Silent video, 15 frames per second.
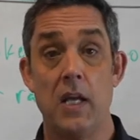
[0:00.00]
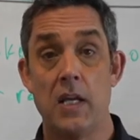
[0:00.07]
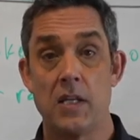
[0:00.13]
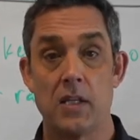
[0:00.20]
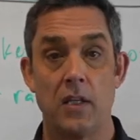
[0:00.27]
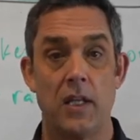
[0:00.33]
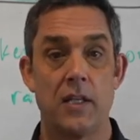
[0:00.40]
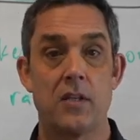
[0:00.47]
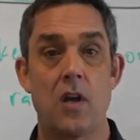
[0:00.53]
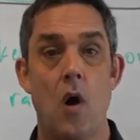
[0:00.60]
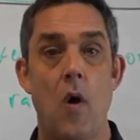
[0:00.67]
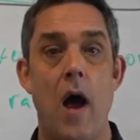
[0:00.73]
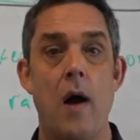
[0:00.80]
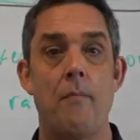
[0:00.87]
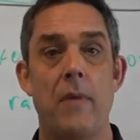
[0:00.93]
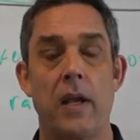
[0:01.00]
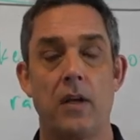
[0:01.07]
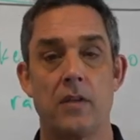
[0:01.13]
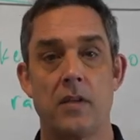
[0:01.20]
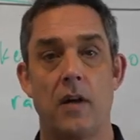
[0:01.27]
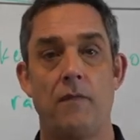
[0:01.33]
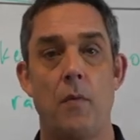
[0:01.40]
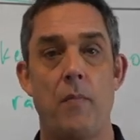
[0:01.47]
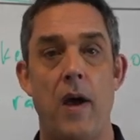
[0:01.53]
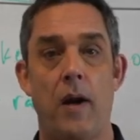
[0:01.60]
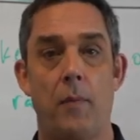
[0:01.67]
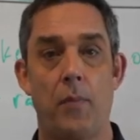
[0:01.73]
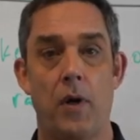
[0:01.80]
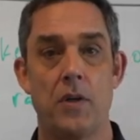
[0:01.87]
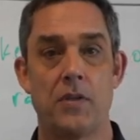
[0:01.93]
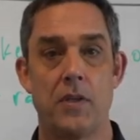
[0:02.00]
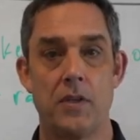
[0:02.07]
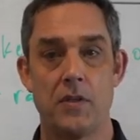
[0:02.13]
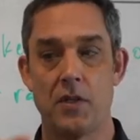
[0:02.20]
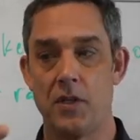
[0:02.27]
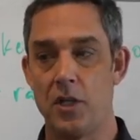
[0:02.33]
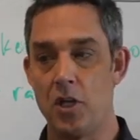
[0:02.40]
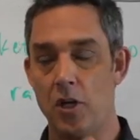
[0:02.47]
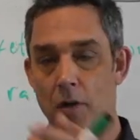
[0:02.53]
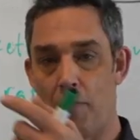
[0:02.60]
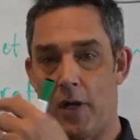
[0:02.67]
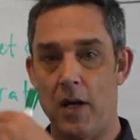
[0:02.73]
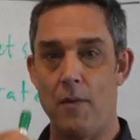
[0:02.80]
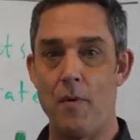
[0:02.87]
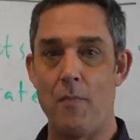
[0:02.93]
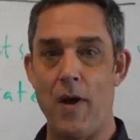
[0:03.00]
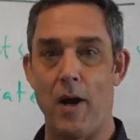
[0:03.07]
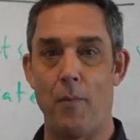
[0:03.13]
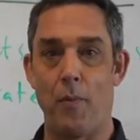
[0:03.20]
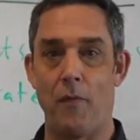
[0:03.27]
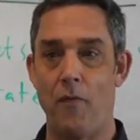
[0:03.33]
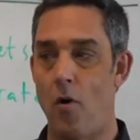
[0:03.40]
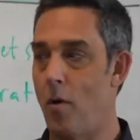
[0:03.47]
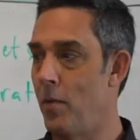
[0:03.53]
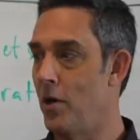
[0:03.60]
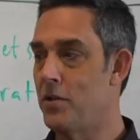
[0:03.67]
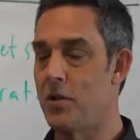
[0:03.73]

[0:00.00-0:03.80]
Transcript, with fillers: So let's go out and make yourself a better person so that you can become a better performer,